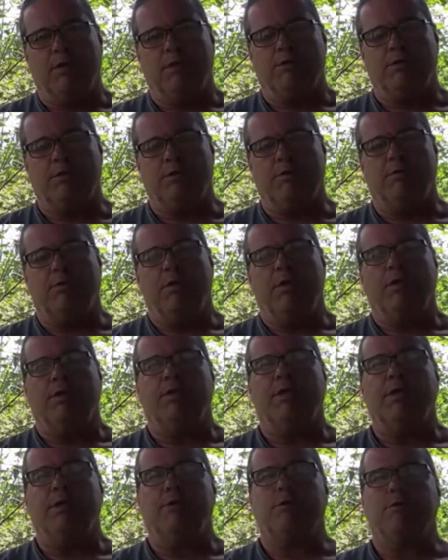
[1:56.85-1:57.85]
So
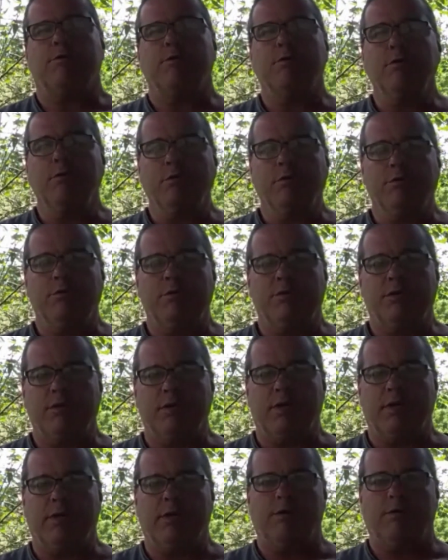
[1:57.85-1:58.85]
the tools
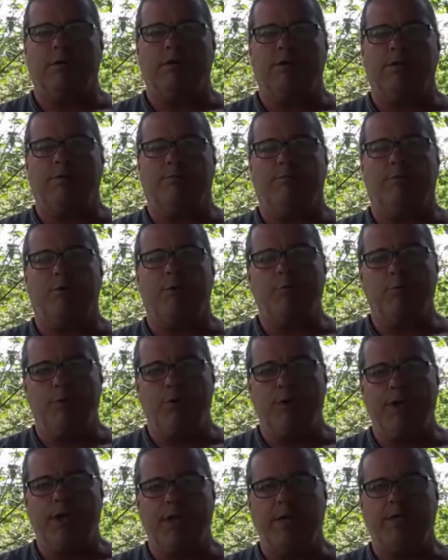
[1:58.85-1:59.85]
are not
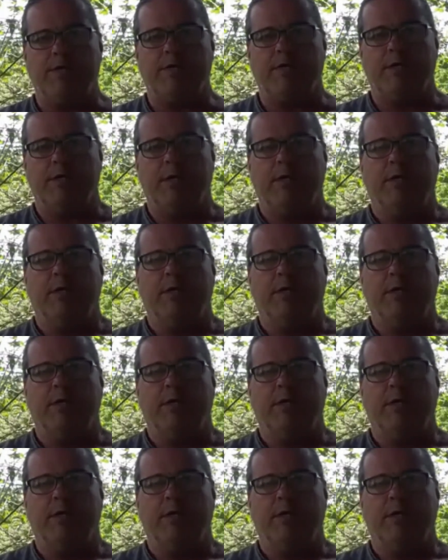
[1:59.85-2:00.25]
appropriate.